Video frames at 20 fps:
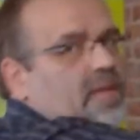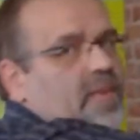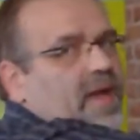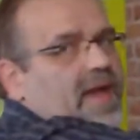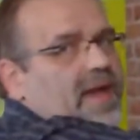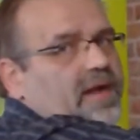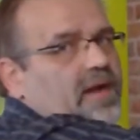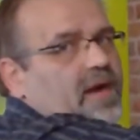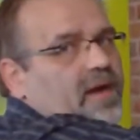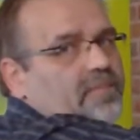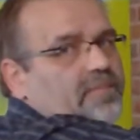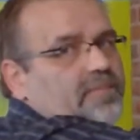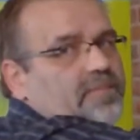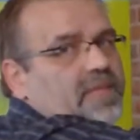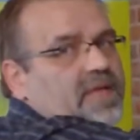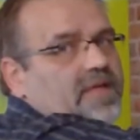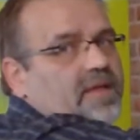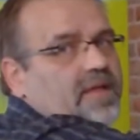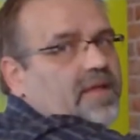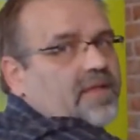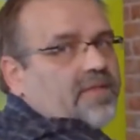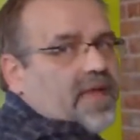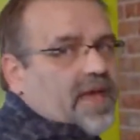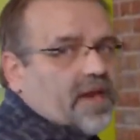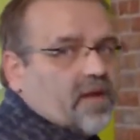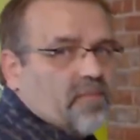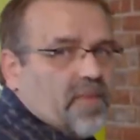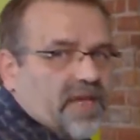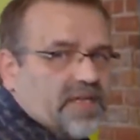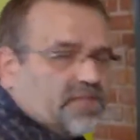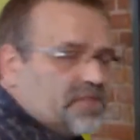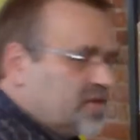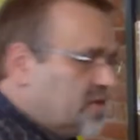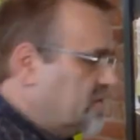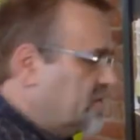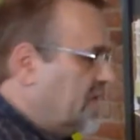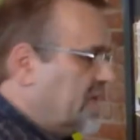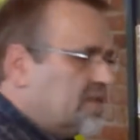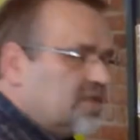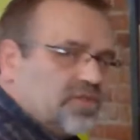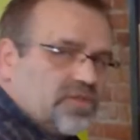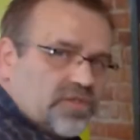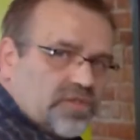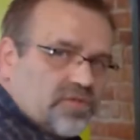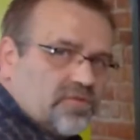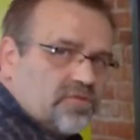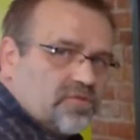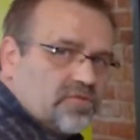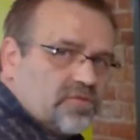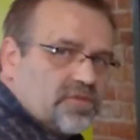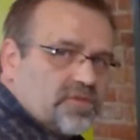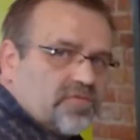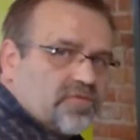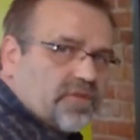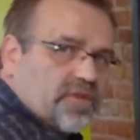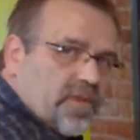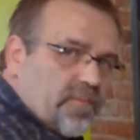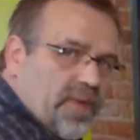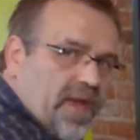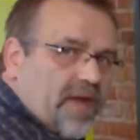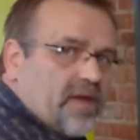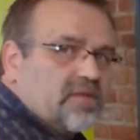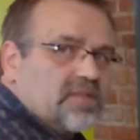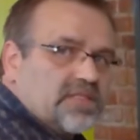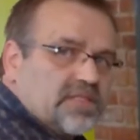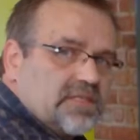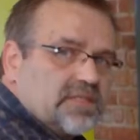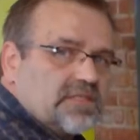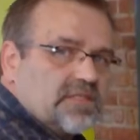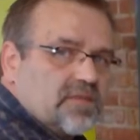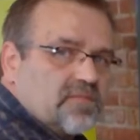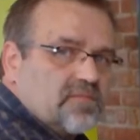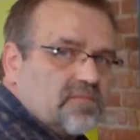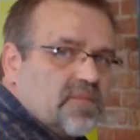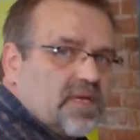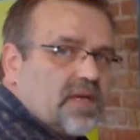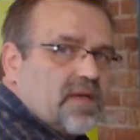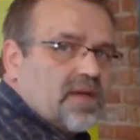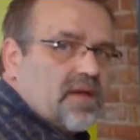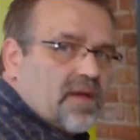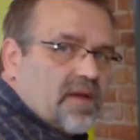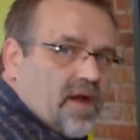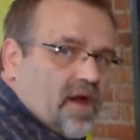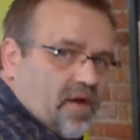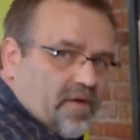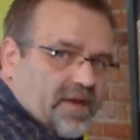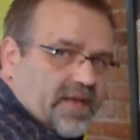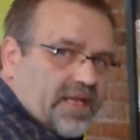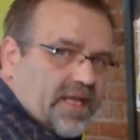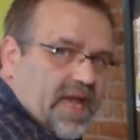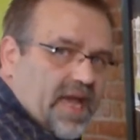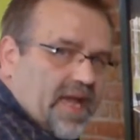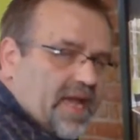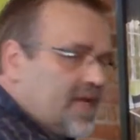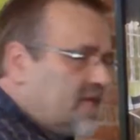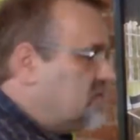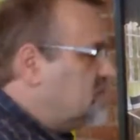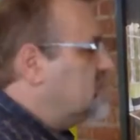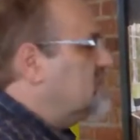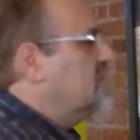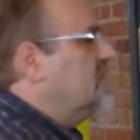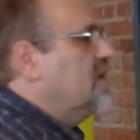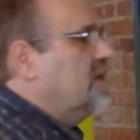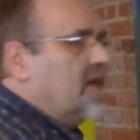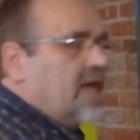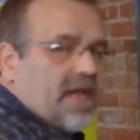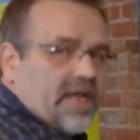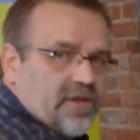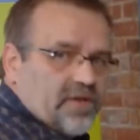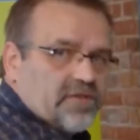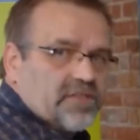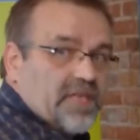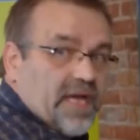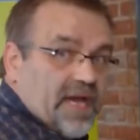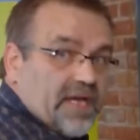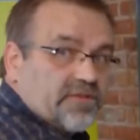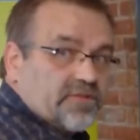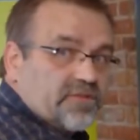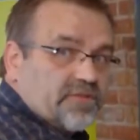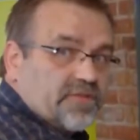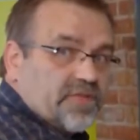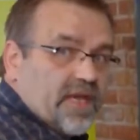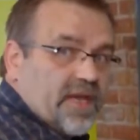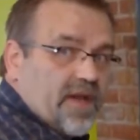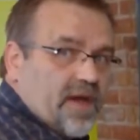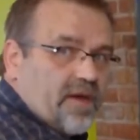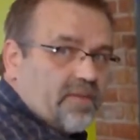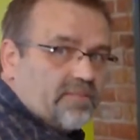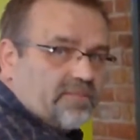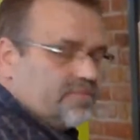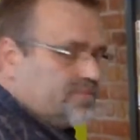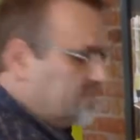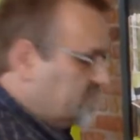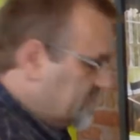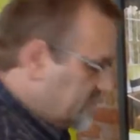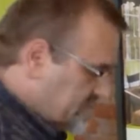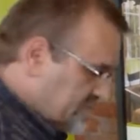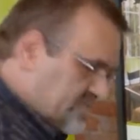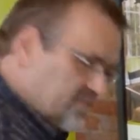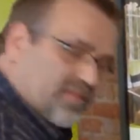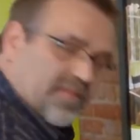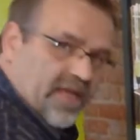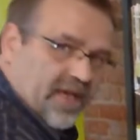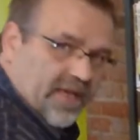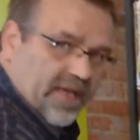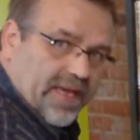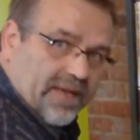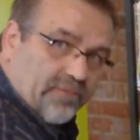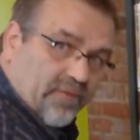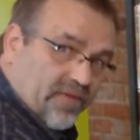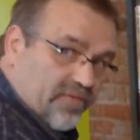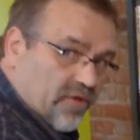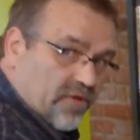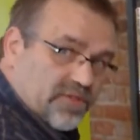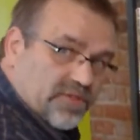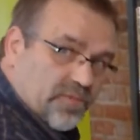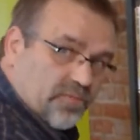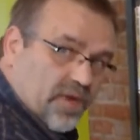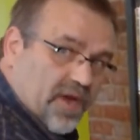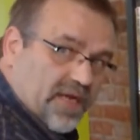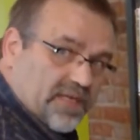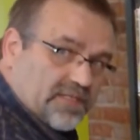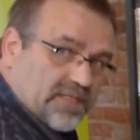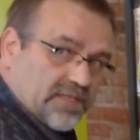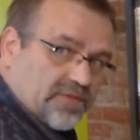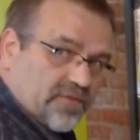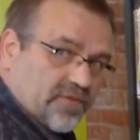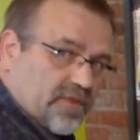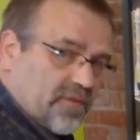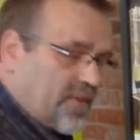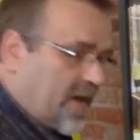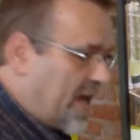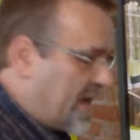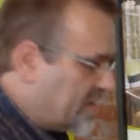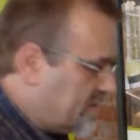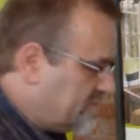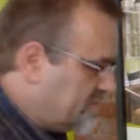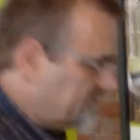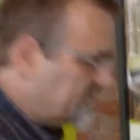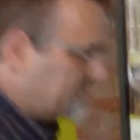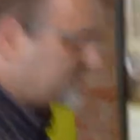back up. That'll make sure that the shoes for the balance system are engaged and your sash will stay up. Again, reverse the process for the bottom,